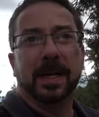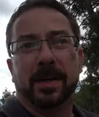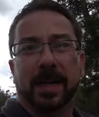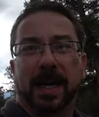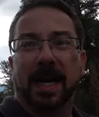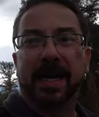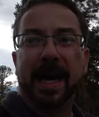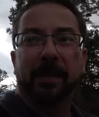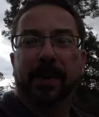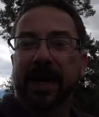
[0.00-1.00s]
I could have got a
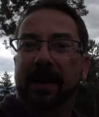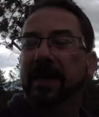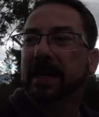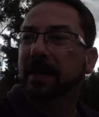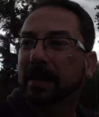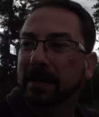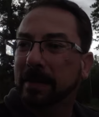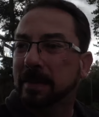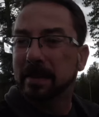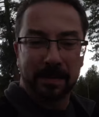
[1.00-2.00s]
camper down here.
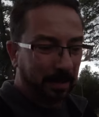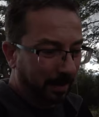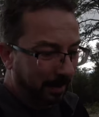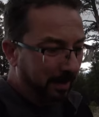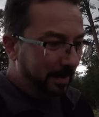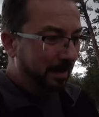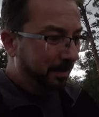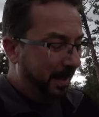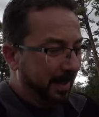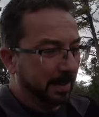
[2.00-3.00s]

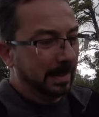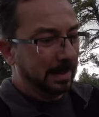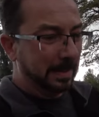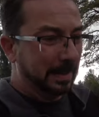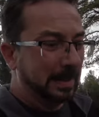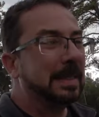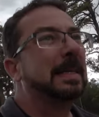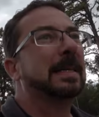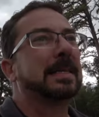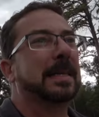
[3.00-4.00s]
But
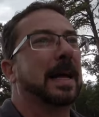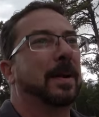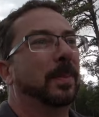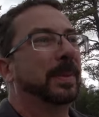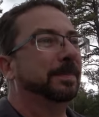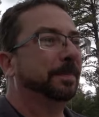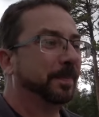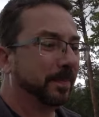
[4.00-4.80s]
it's not open.